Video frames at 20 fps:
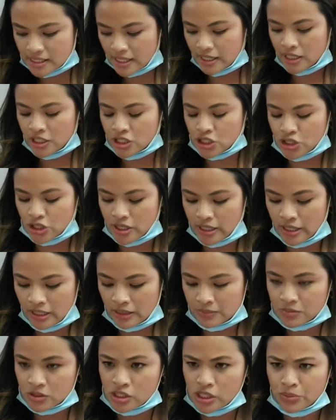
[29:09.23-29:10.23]

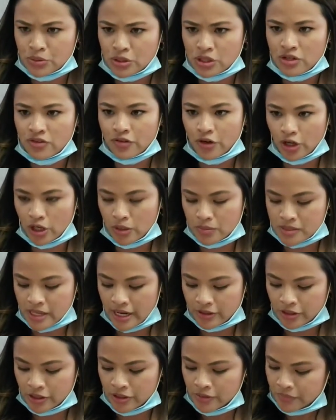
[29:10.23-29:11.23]
intricate. Subject and verb. Tyler?